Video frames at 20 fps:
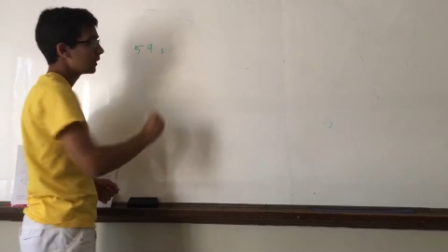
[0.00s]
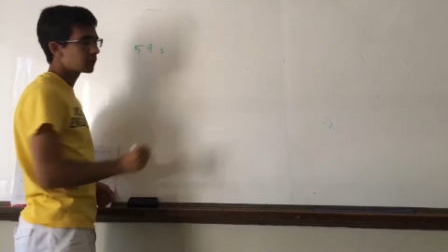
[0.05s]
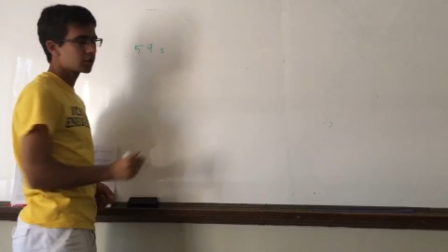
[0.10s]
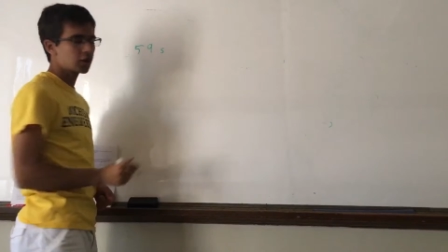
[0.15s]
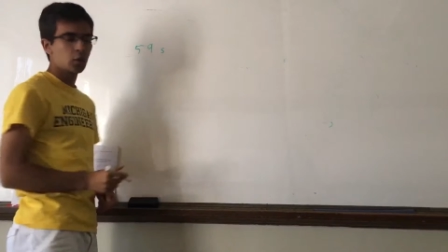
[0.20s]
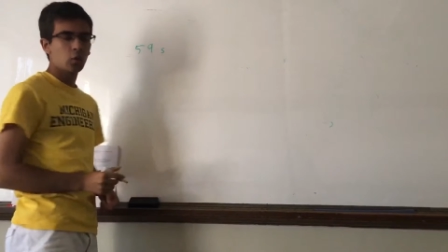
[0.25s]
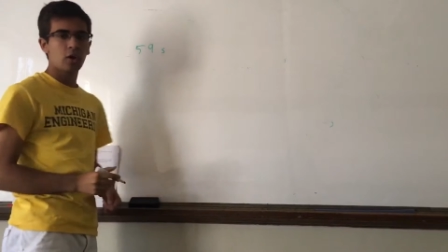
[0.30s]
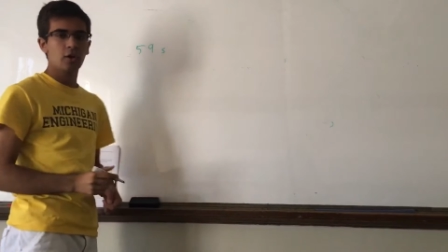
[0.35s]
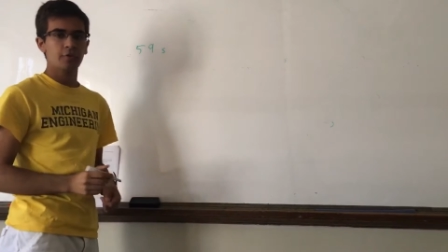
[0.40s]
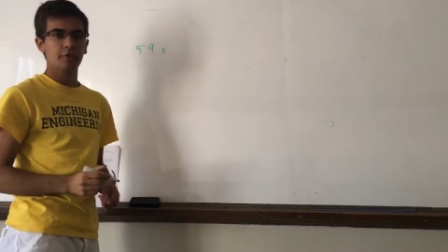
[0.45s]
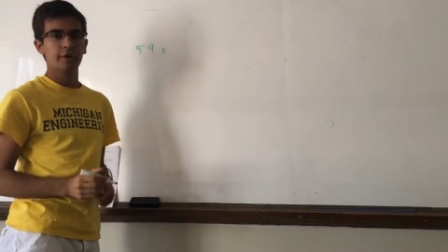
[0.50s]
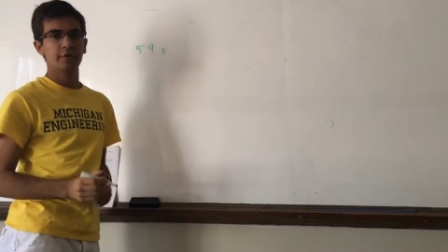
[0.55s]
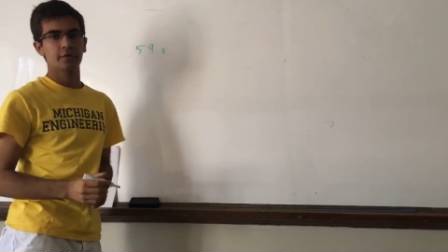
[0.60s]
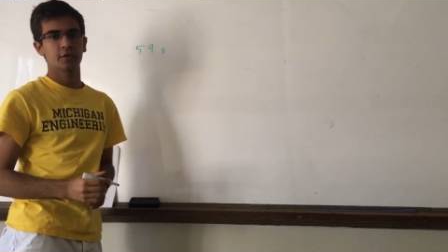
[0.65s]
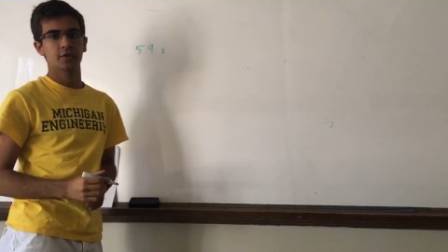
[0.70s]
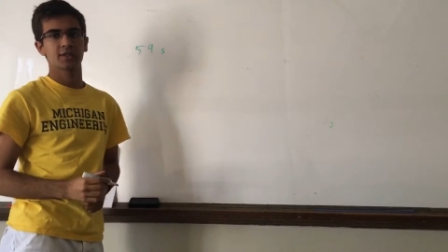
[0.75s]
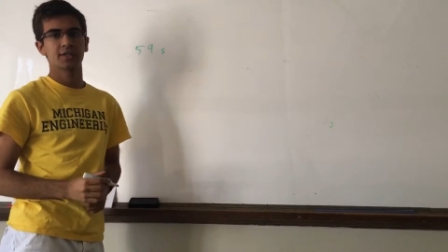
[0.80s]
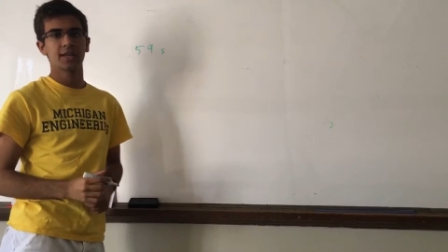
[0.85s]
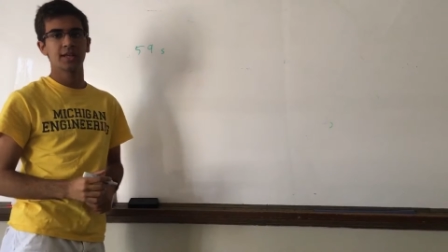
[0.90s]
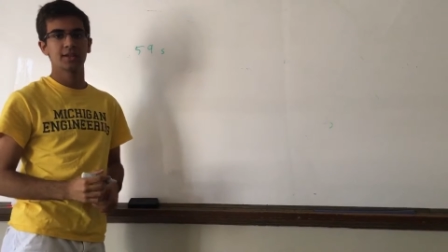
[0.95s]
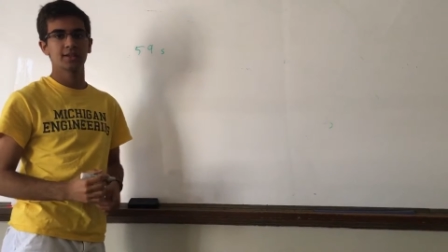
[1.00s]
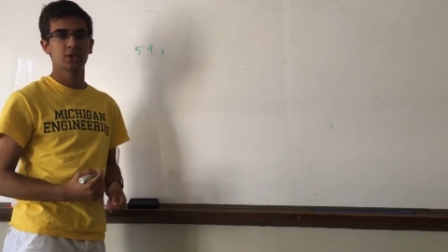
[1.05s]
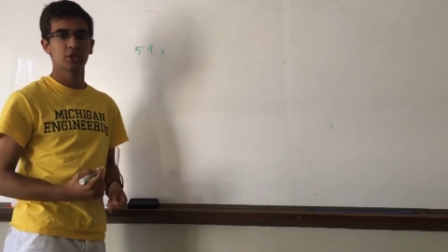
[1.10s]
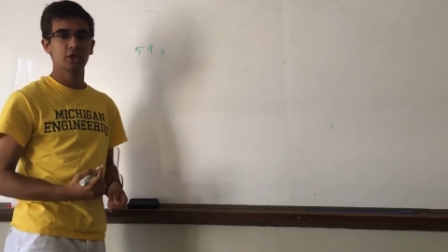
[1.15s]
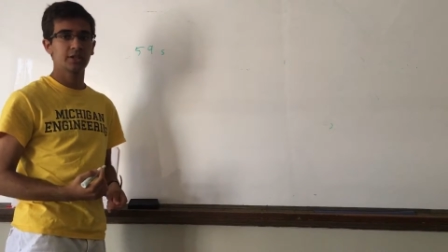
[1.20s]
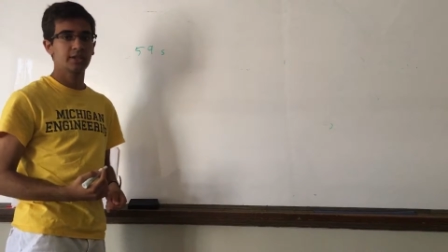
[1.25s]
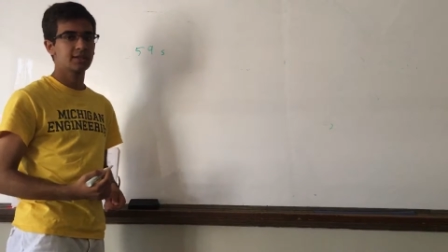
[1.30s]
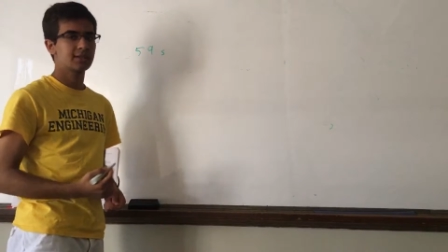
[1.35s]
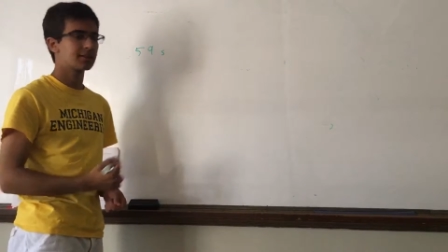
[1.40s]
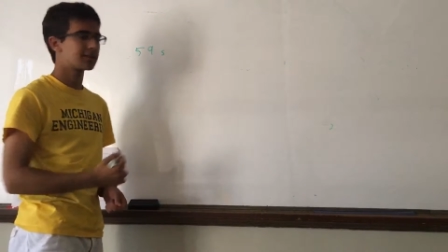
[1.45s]
To qualify for states, she
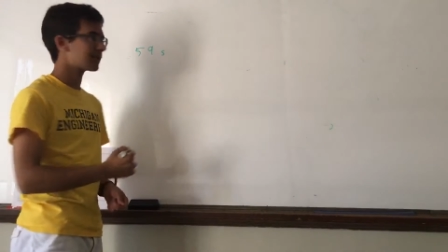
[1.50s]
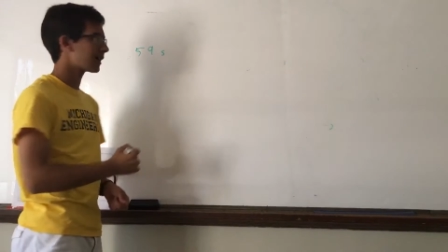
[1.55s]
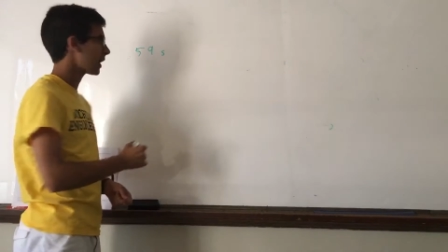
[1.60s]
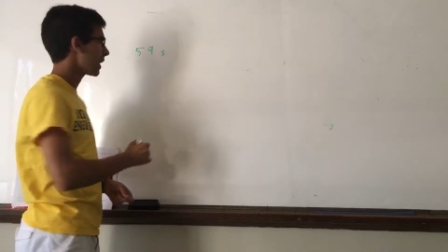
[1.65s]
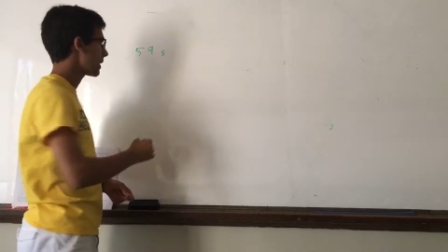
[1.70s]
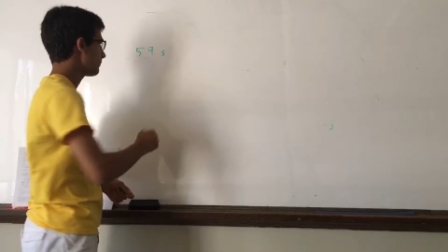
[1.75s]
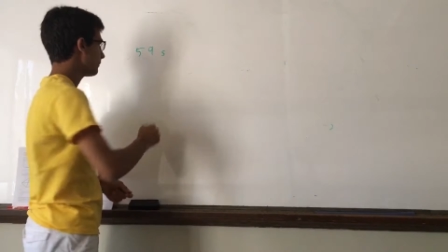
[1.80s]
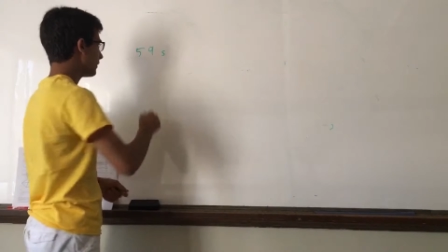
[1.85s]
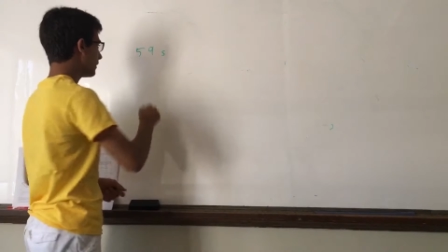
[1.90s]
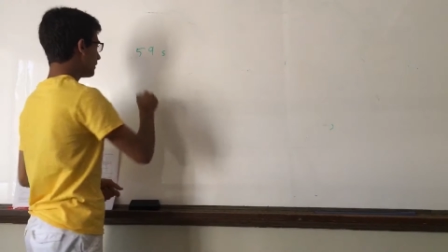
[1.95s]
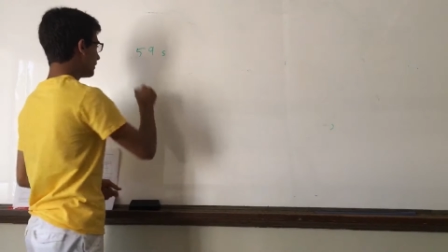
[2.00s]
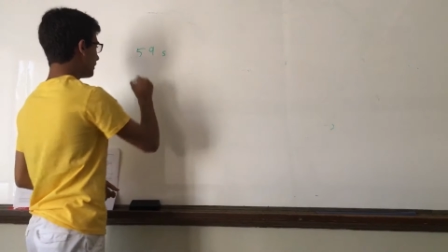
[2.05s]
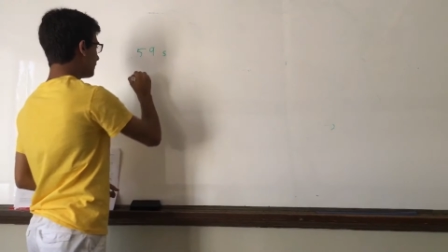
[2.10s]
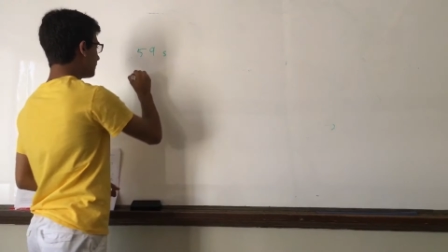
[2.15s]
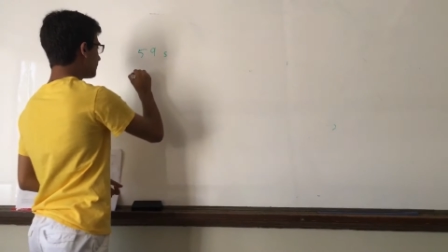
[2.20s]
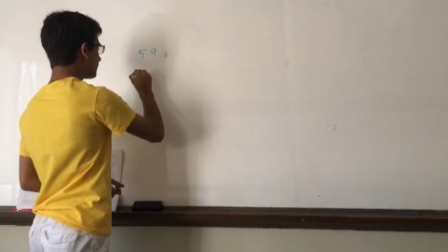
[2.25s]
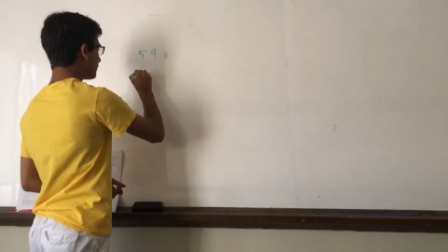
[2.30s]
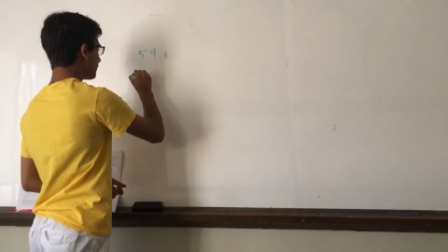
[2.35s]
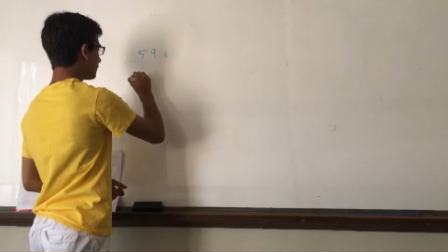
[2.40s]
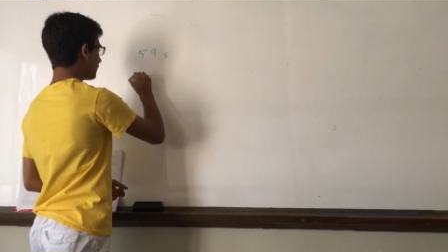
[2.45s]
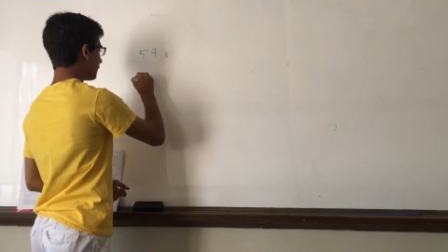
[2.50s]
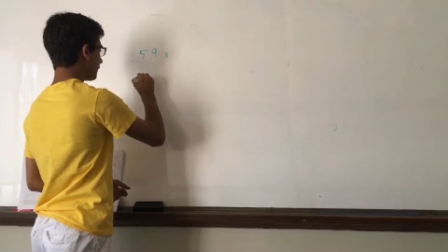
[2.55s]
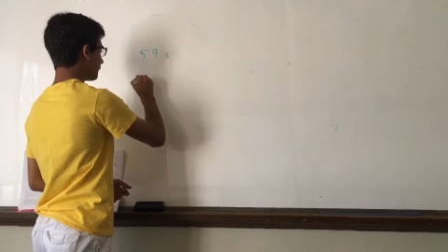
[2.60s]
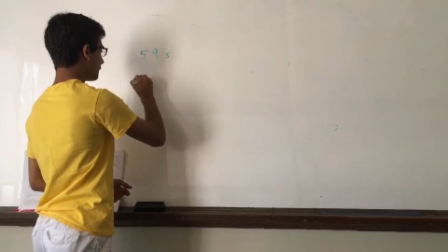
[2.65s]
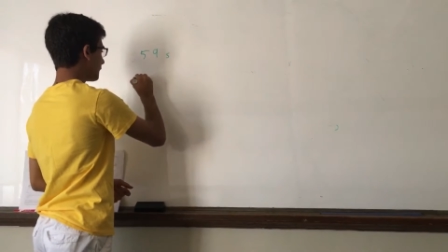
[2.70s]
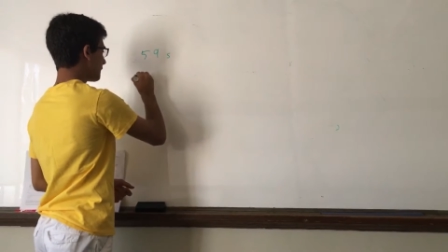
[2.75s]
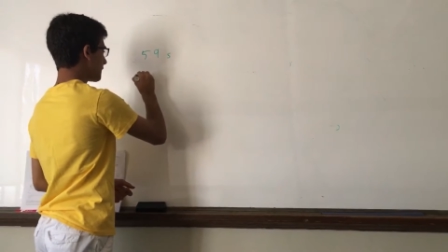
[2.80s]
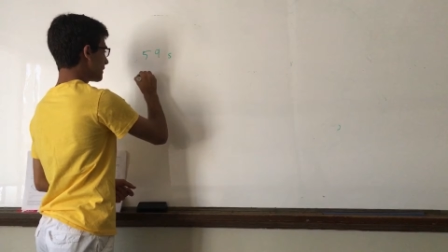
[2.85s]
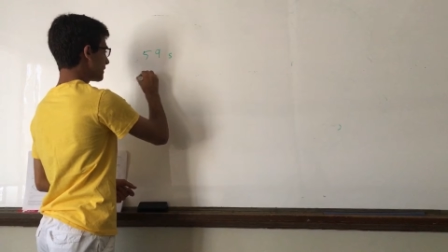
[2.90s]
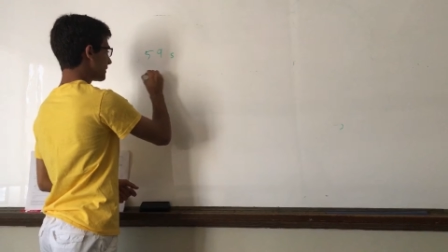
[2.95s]
needs a time of
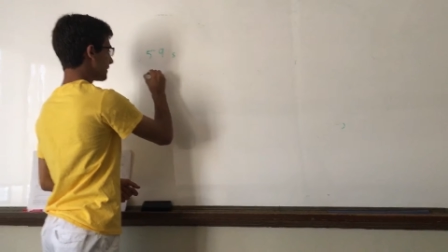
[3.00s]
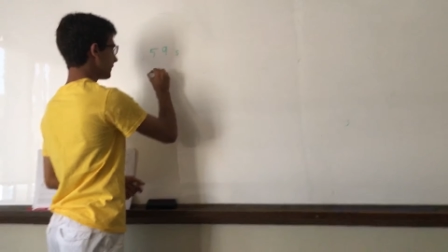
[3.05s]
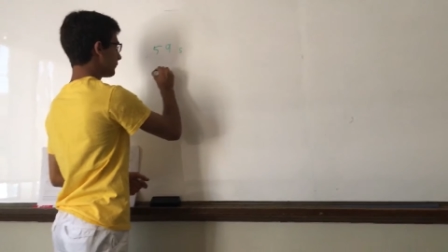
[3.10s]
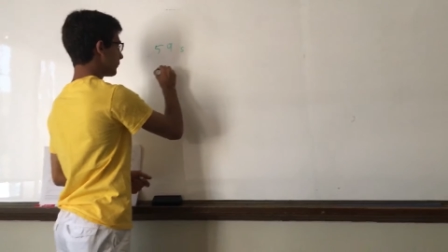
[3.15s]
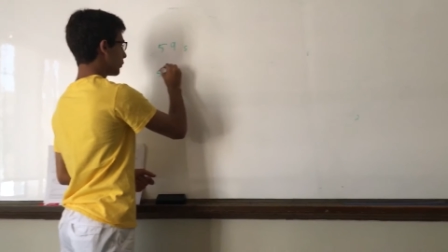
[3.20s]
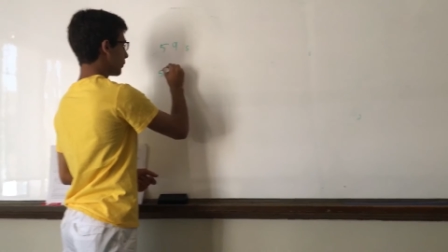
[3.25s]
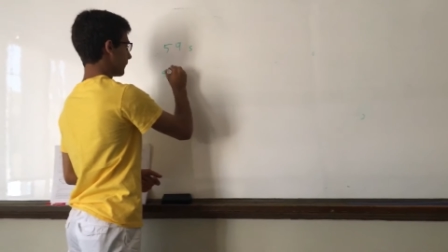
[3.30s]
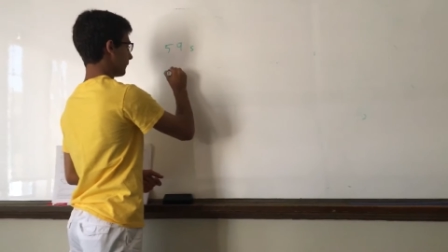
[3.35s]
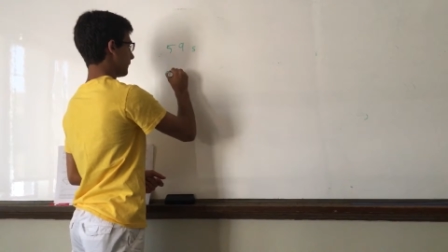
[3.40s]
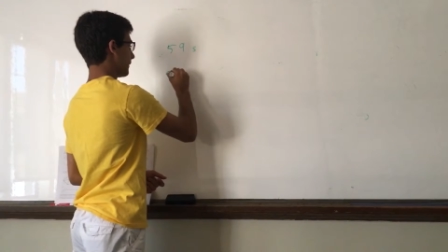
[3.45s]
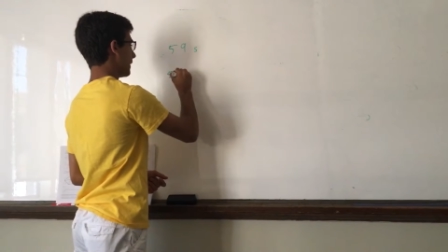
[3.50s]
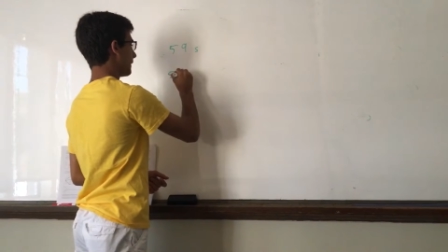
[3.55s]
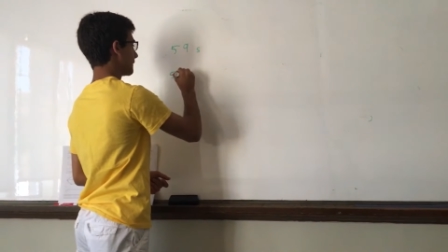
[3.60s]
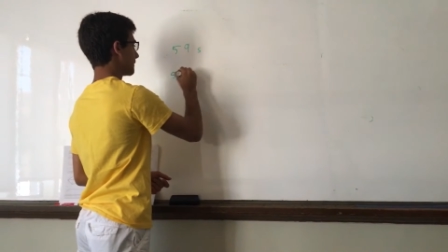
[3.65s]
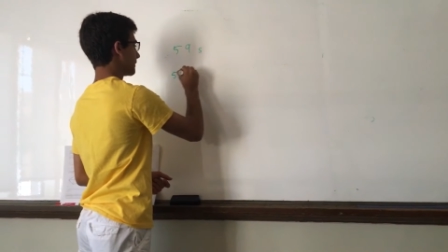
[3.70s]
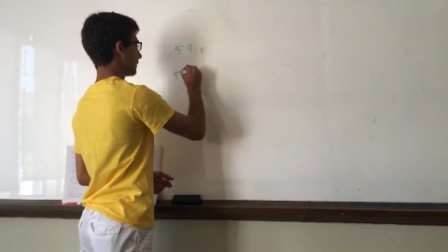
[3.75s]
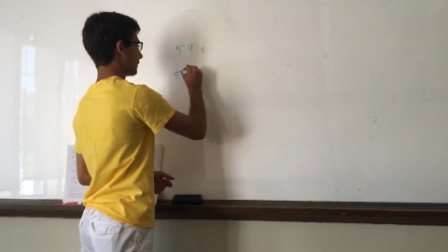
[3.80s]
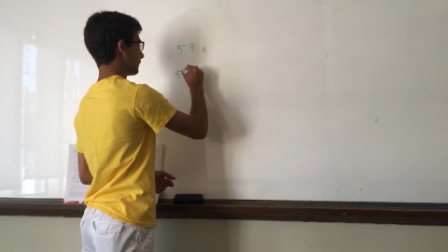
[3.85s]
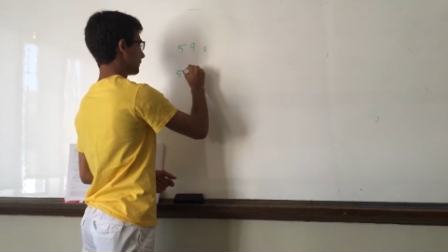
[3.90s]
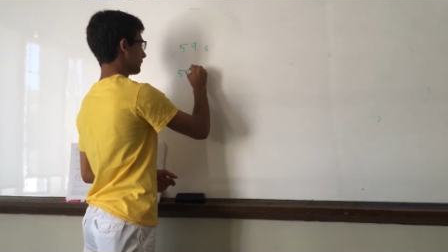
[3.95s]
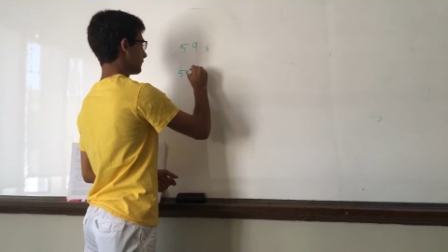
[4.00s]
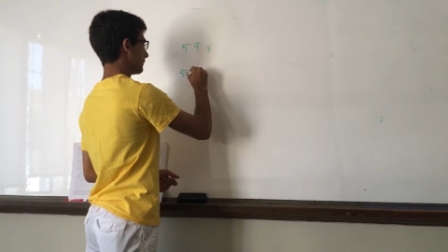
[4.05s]
57.5 seconds.